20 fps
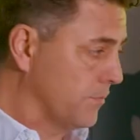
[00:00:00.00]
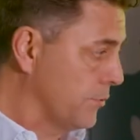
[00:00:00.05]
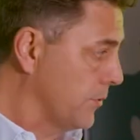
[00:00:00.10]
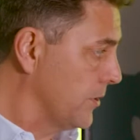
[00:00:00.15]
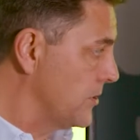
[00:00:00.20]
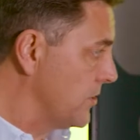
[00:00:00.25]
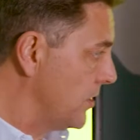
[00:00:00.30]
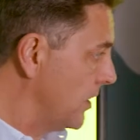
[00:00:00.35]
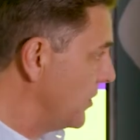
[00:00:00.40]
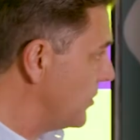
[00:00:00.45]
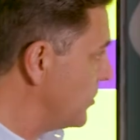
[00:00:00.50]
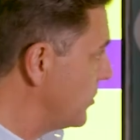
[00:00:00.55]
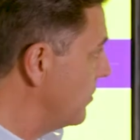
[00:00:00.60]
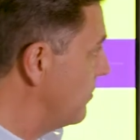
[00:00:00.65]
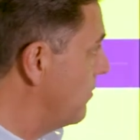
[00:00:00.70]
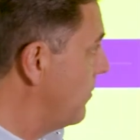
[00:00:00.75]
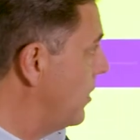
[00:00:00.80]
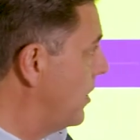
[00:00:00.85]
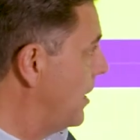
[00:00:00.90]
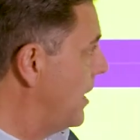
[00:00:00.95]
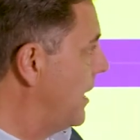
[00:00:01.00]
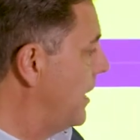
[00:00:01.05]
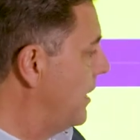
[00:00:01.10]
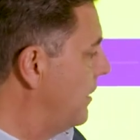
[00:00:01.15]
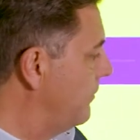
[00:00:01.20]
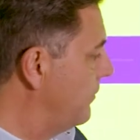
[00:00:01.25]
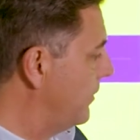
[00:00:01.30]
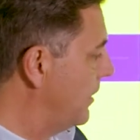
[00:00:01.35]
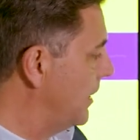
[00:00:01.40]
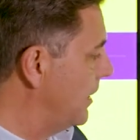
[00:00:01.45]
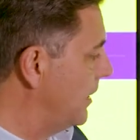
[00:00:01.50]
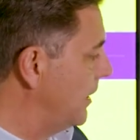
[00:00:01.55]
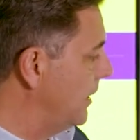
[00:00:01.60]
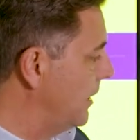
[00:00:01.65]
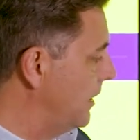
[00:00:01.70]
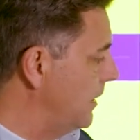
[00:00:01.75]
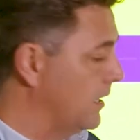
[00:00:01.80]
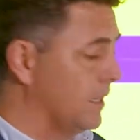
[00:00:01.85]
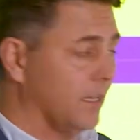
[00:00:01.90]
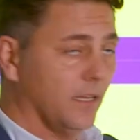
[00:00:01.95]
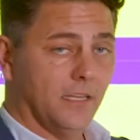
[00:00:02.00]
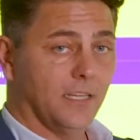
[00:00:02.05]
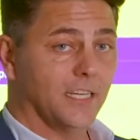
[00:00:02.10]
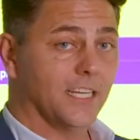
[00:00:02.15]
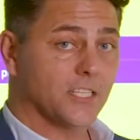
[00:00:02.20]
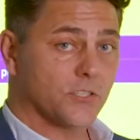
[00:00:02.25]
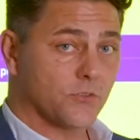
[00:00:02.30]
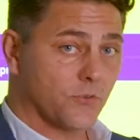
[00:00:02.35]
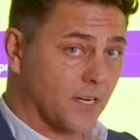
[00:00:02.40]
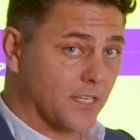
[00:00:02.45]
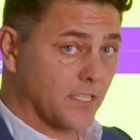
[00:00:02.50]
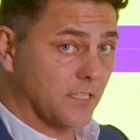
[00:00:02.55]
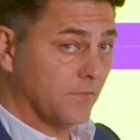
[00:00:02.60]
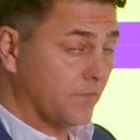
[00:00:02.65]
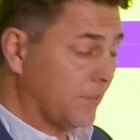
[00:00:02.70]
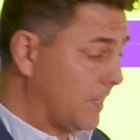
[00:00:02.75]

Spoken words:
precinct, you might have an interactive